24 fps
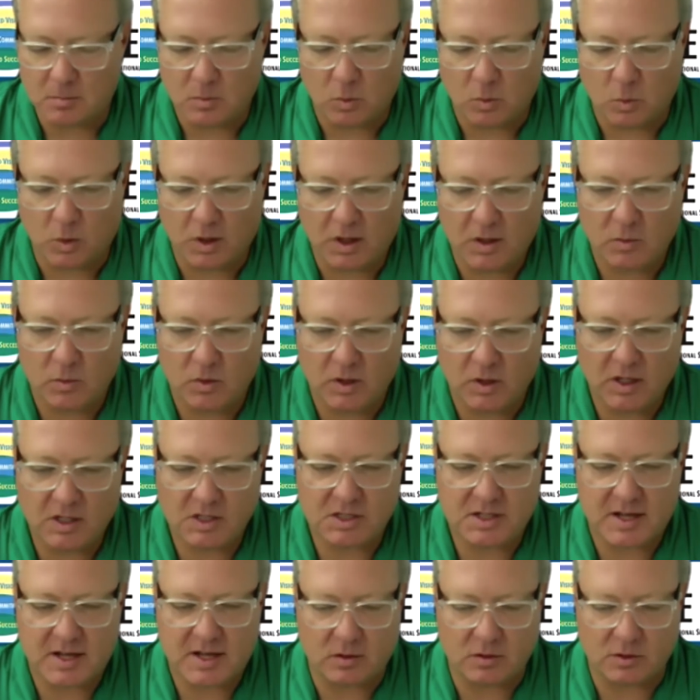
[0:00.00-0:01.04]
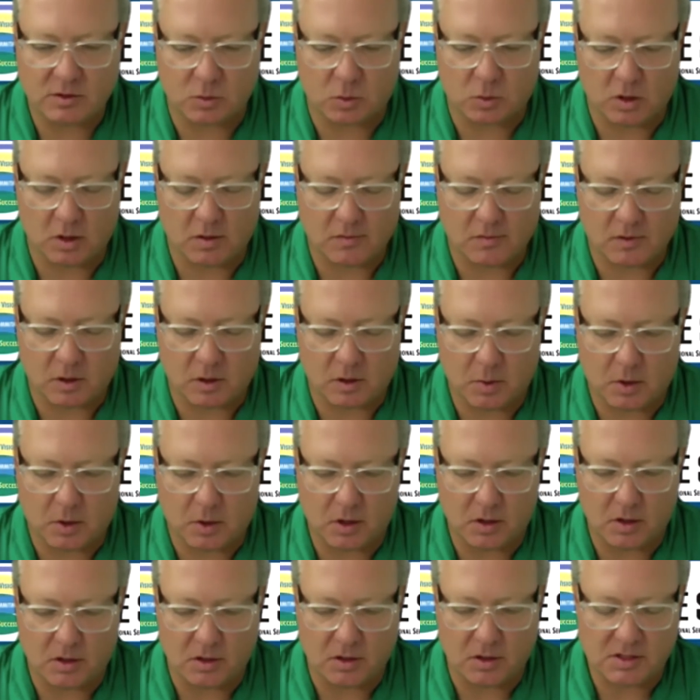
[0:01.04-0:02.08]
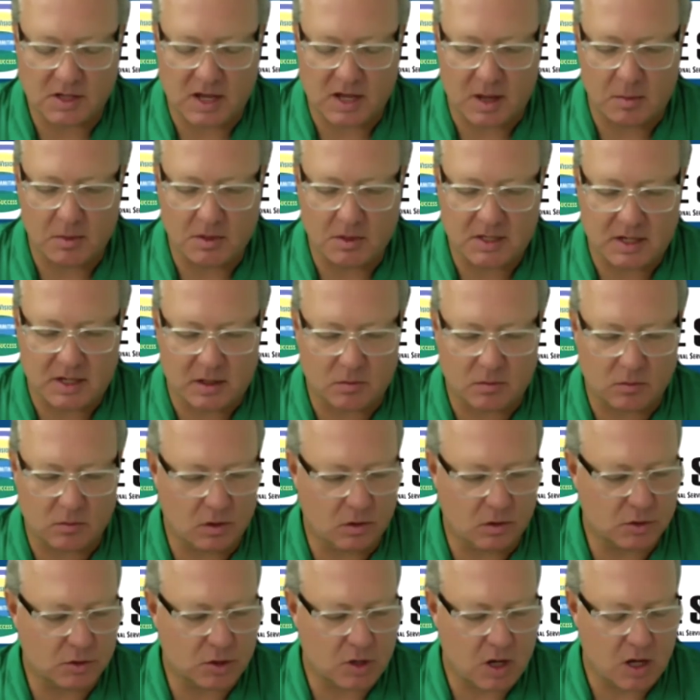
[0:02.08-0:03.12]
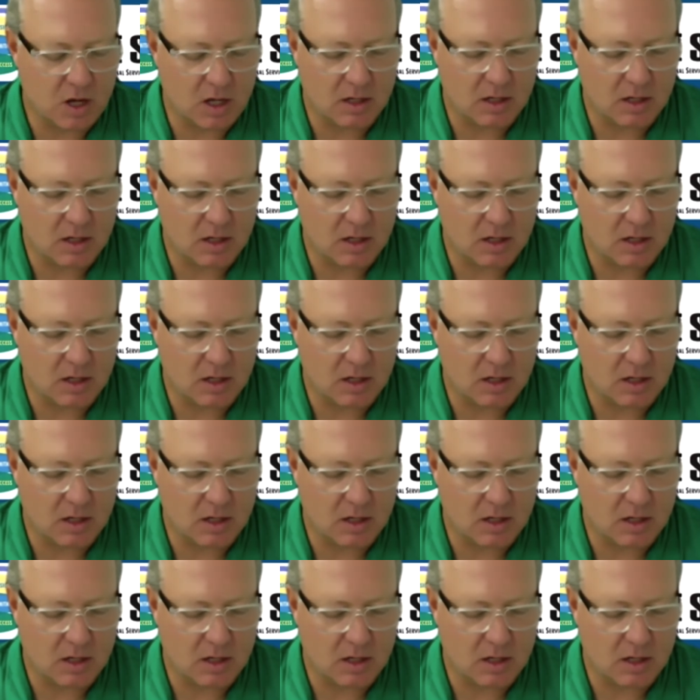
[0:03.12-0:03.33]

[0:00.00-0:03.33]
We reached out to one of our partners, Amatech Rotron,